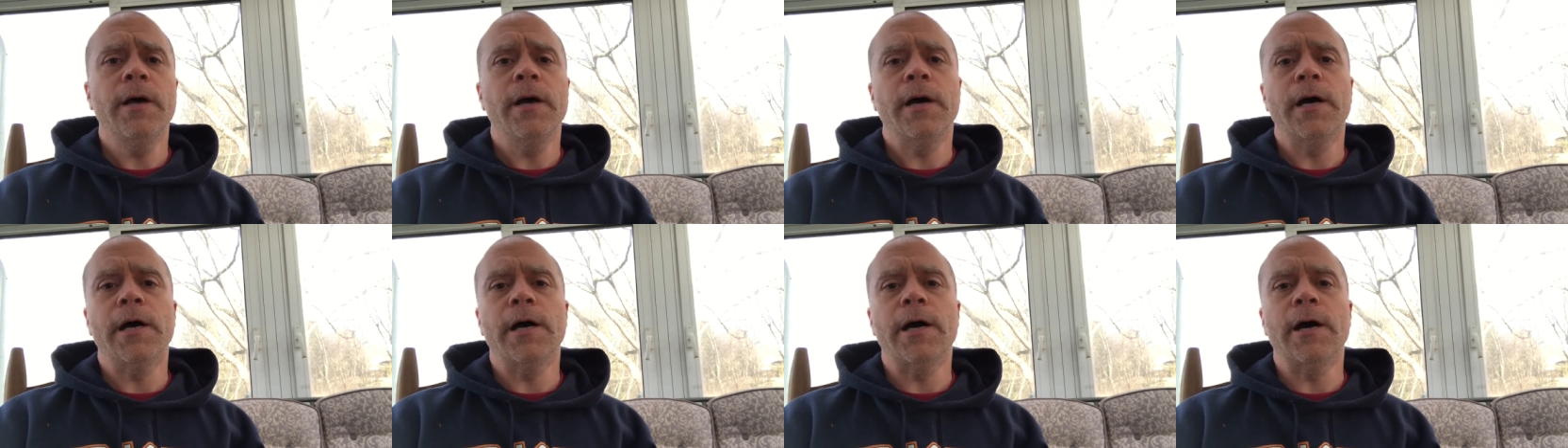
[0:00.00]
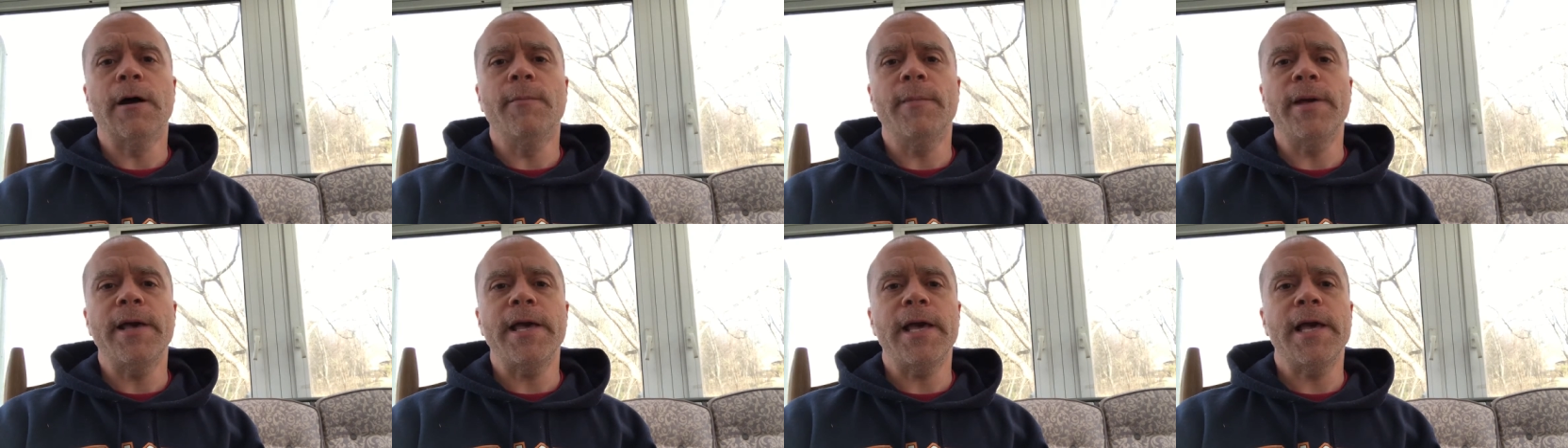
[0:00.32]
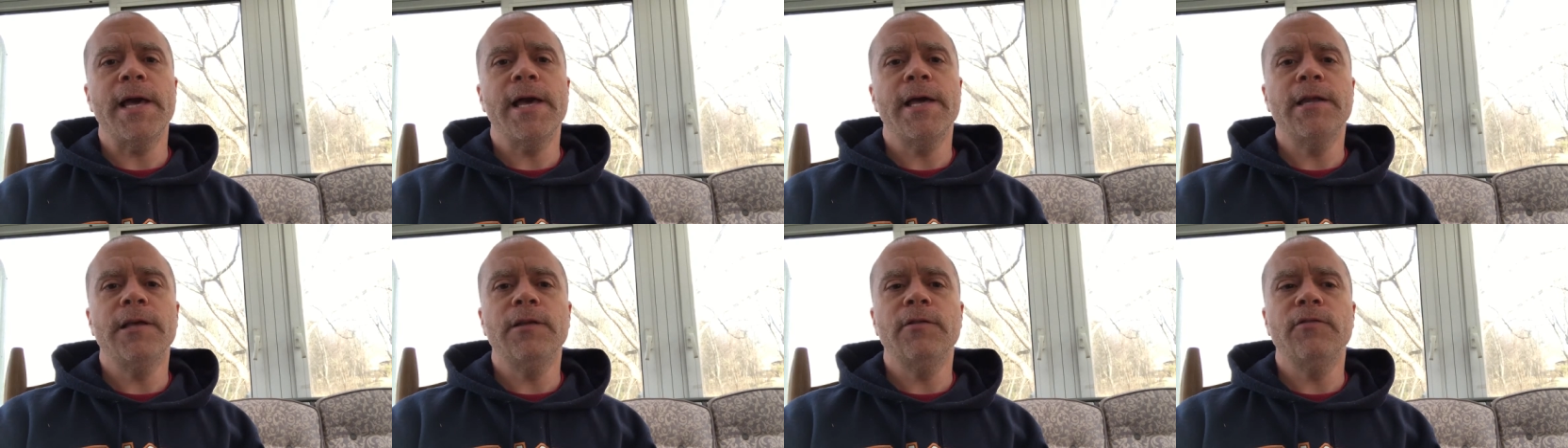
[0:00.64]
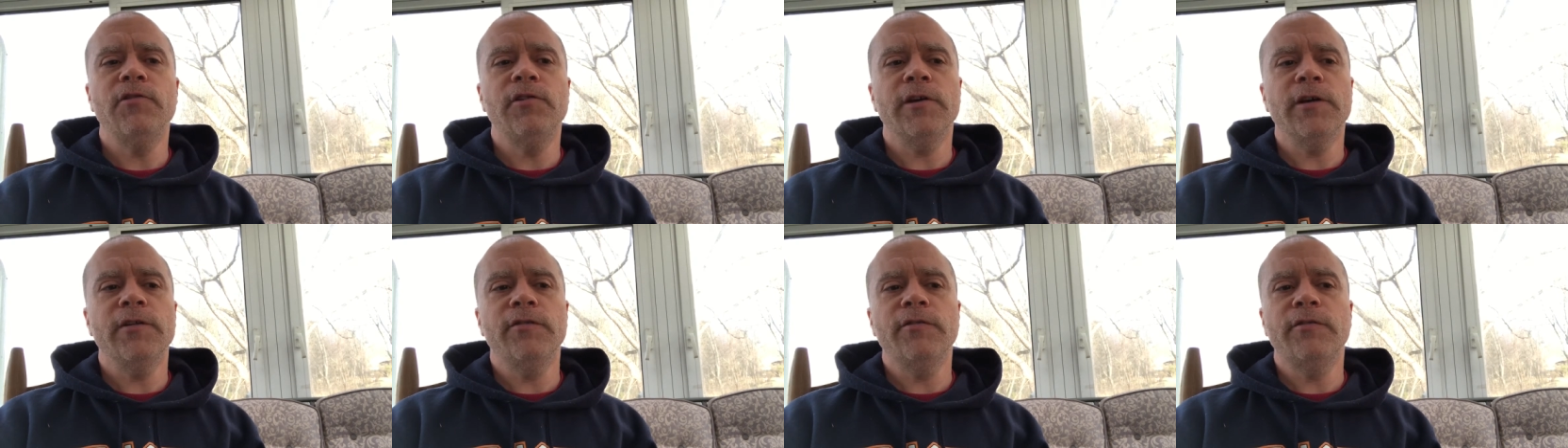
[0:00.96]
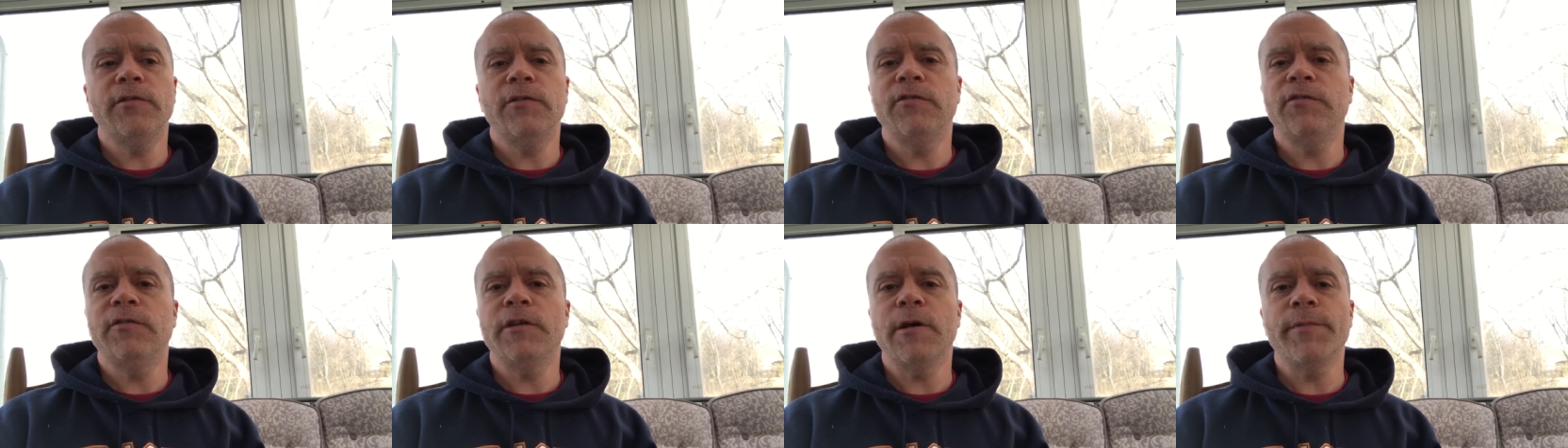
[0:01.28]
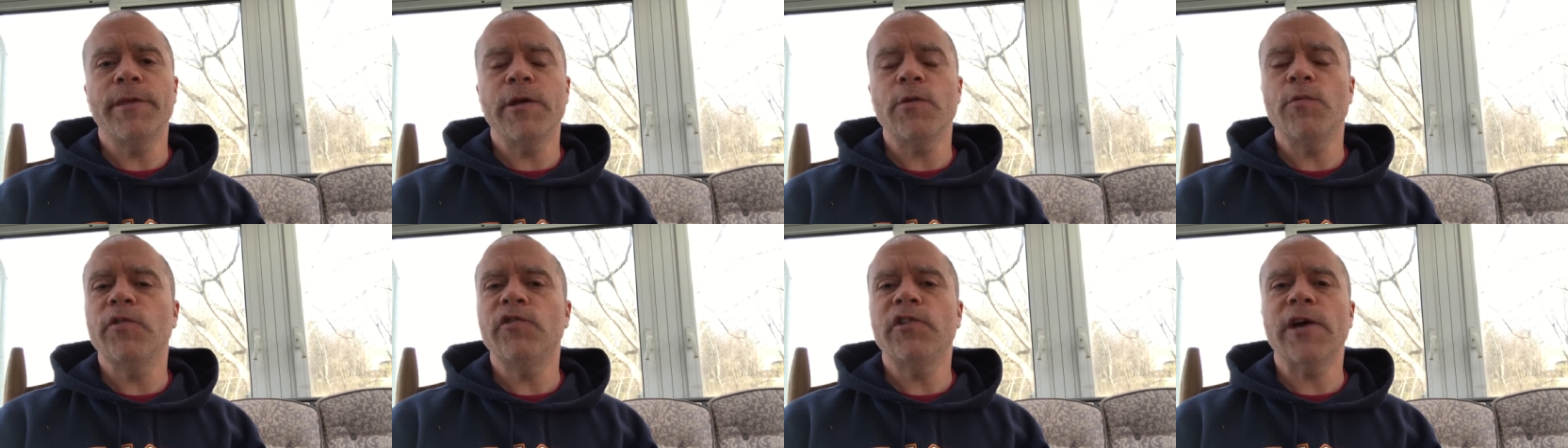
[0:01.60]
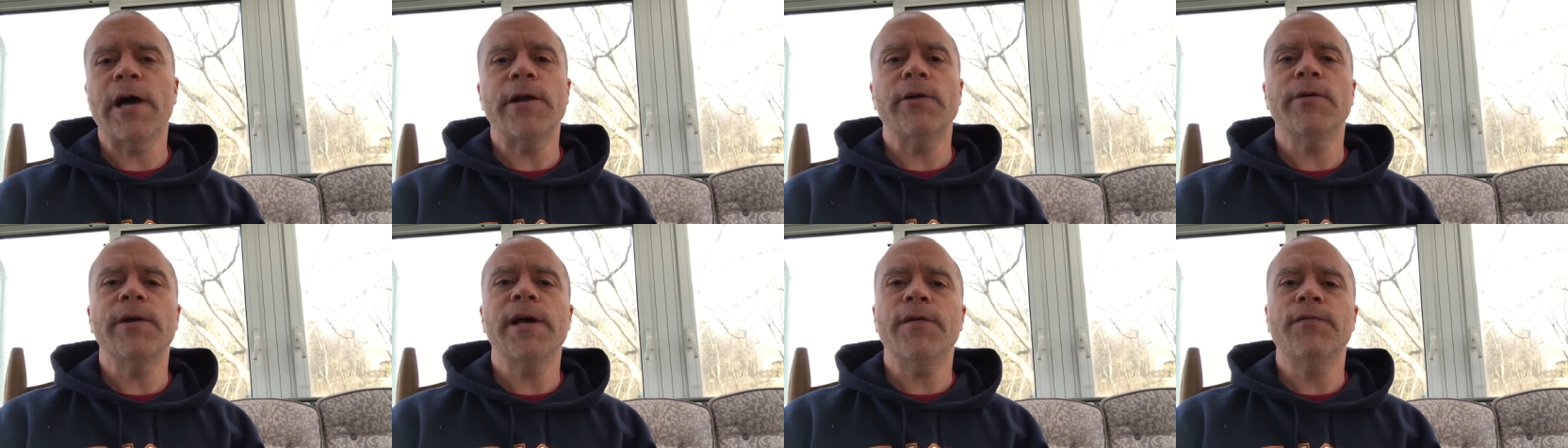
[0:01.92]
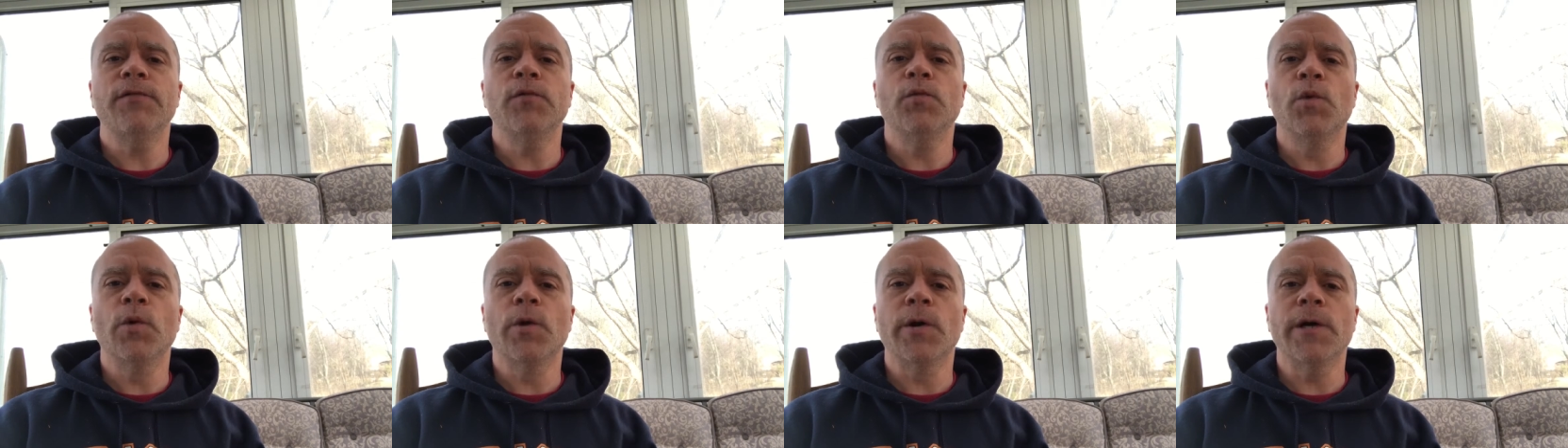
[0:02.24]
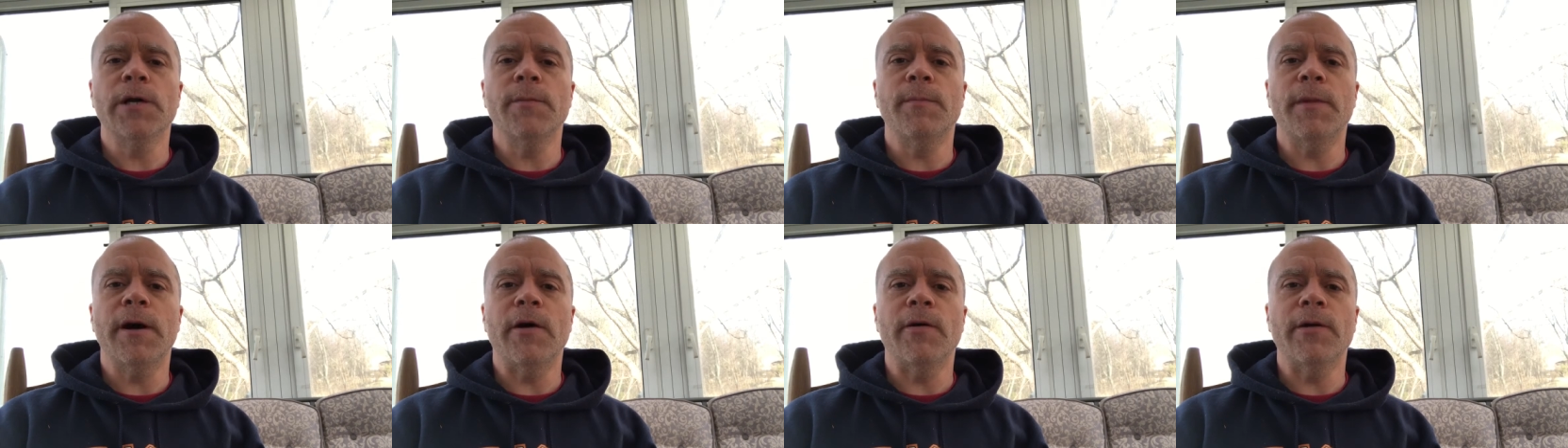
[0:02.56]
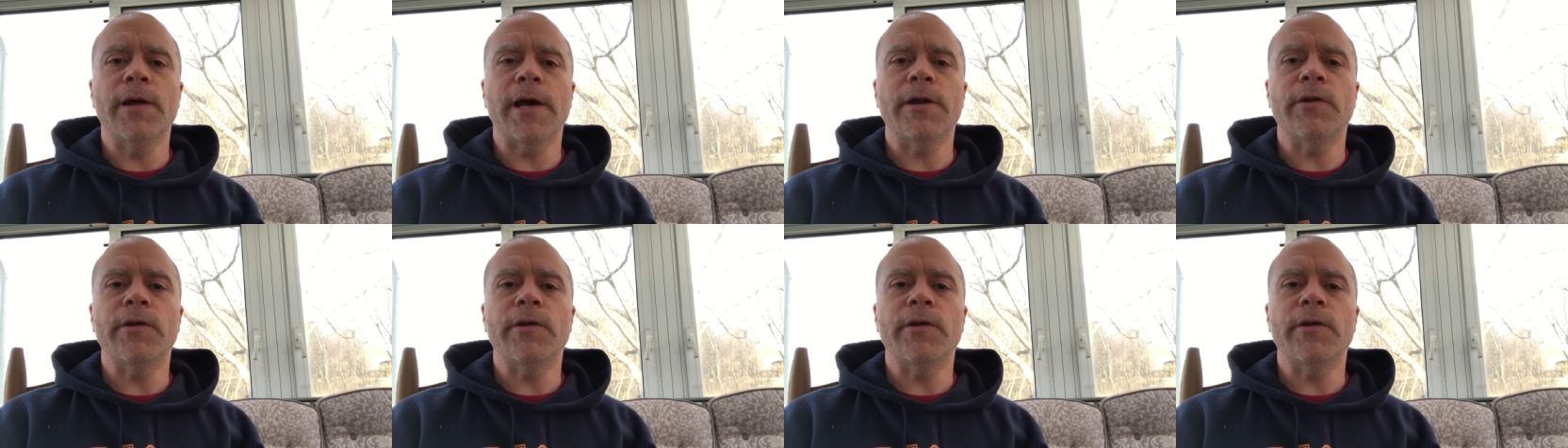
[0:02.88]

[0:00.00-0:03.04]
And it just is something which I don't have to worry about.